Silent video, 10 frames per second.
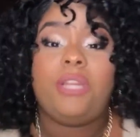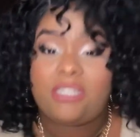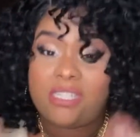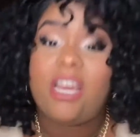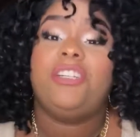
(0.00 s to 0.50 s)
need
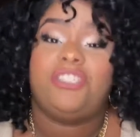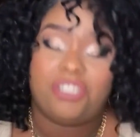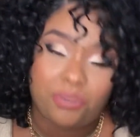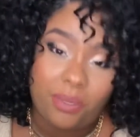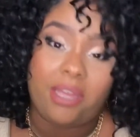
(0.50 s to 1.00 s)
to touch
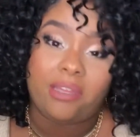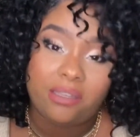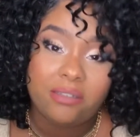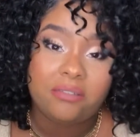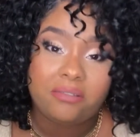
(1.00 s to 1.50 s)
this wig.
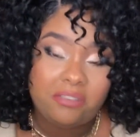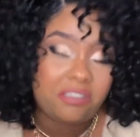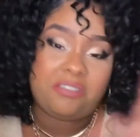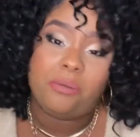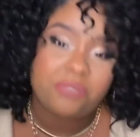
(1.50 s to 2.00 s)

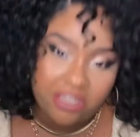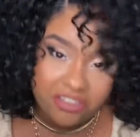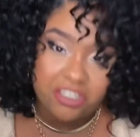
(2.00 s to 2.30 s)
Just don't touch